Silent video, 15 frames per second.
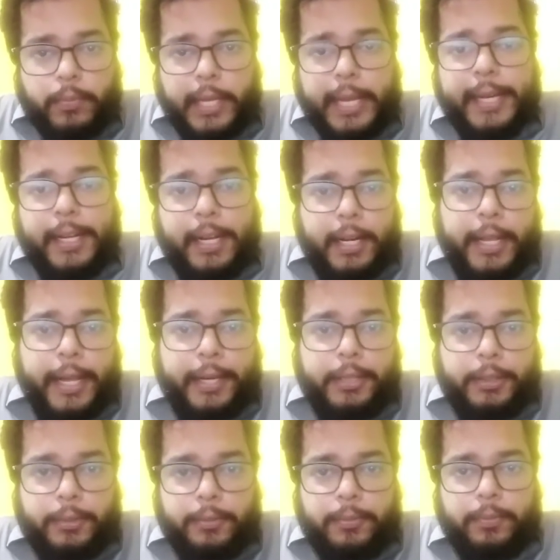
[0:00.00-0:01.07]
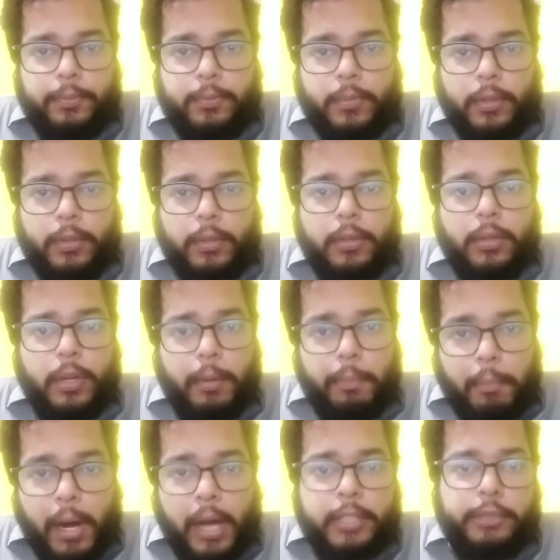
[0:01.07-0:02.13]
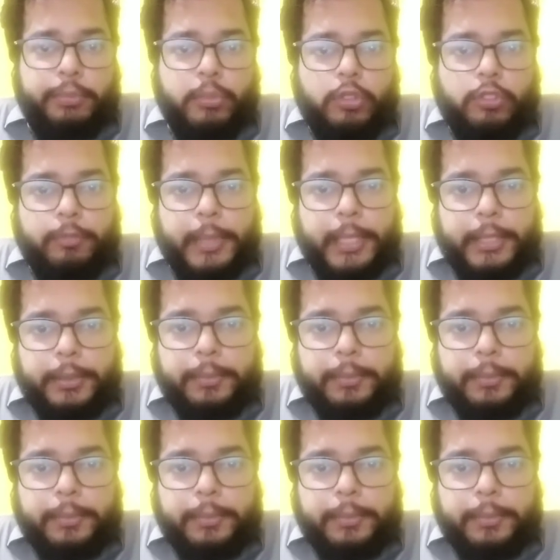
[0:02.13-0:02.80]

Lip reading: can connect, a mass movement.